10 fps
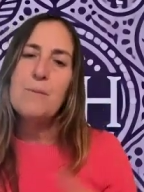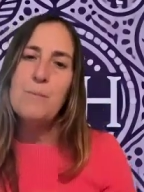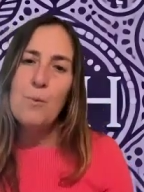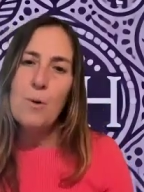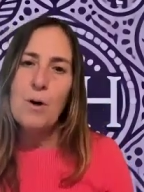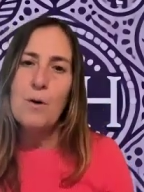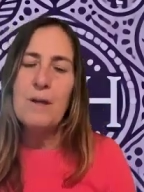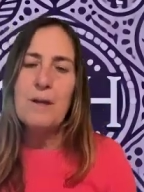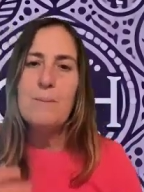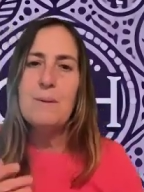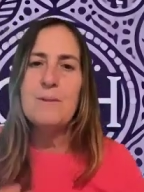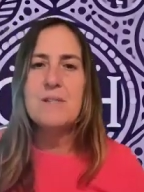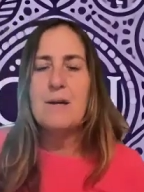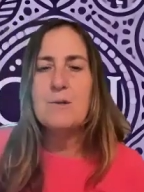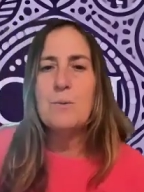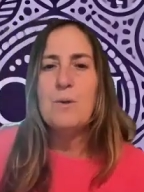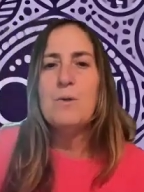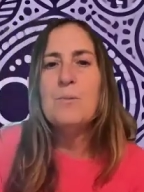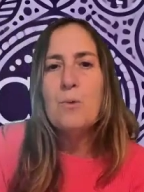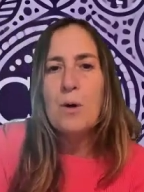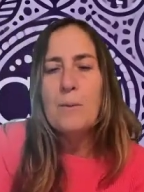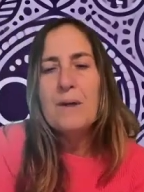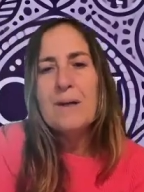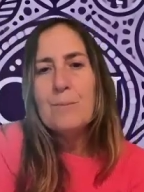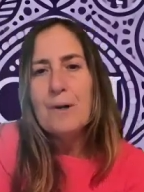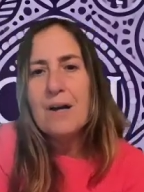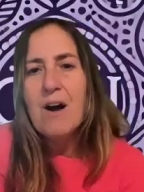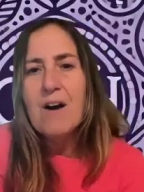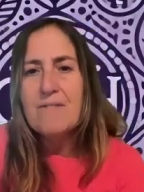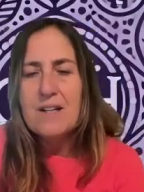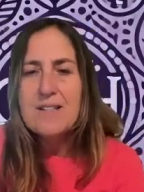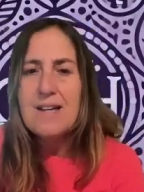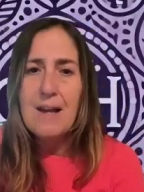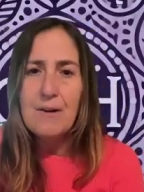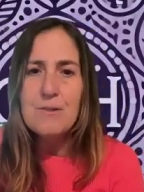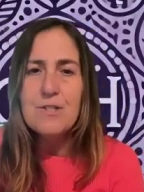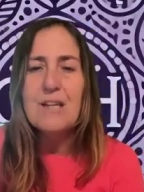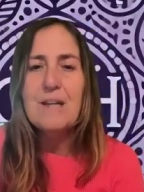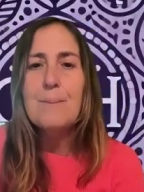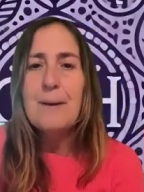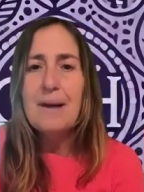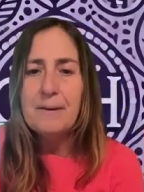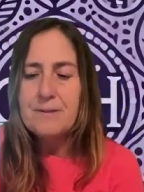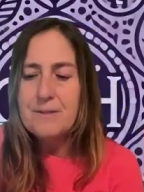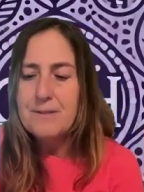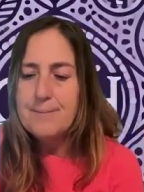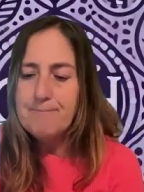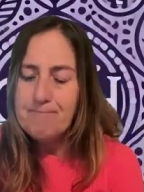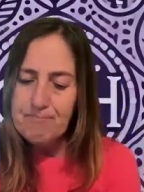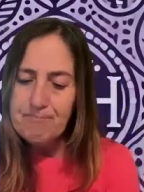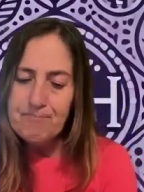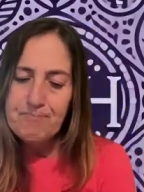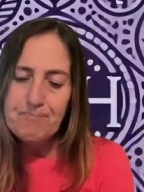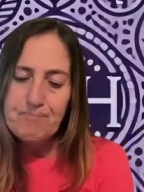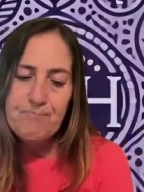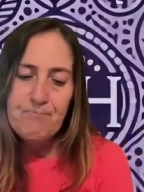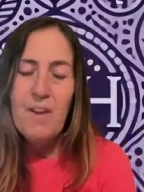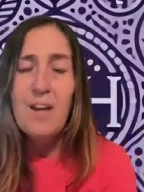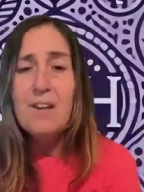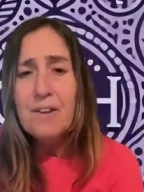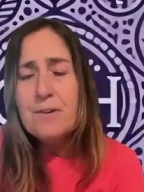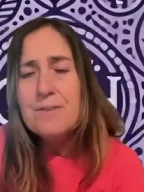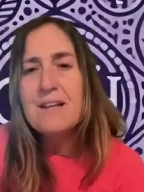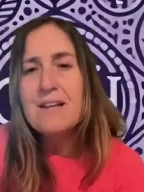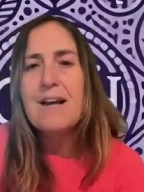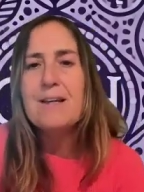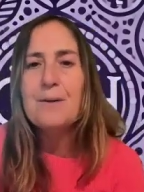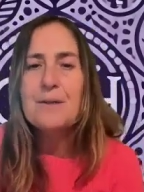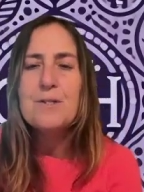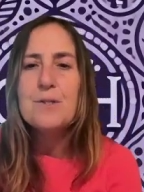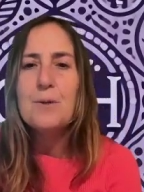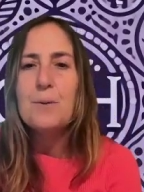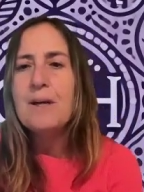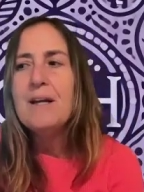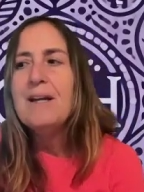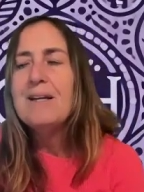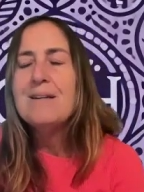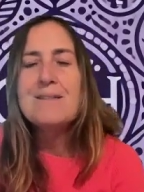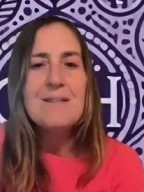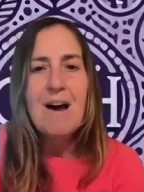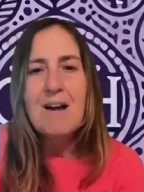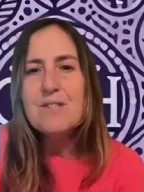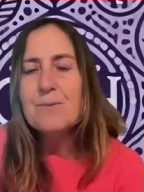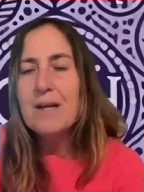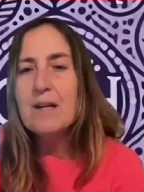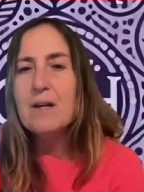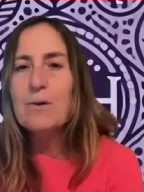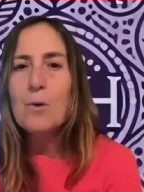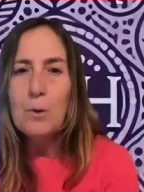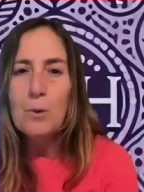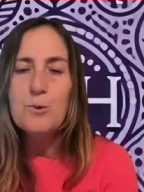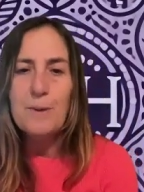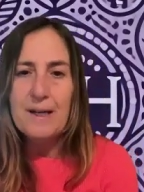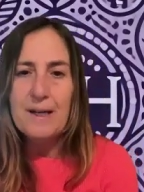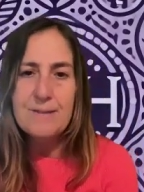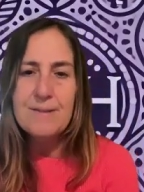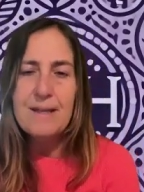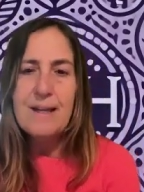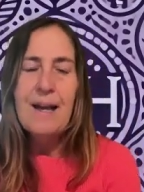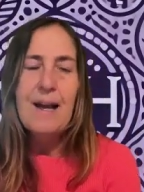The more we can be scheduled, the more we can bring our Vata energy in balanced. Another thing that you can do is not drink cold drinks.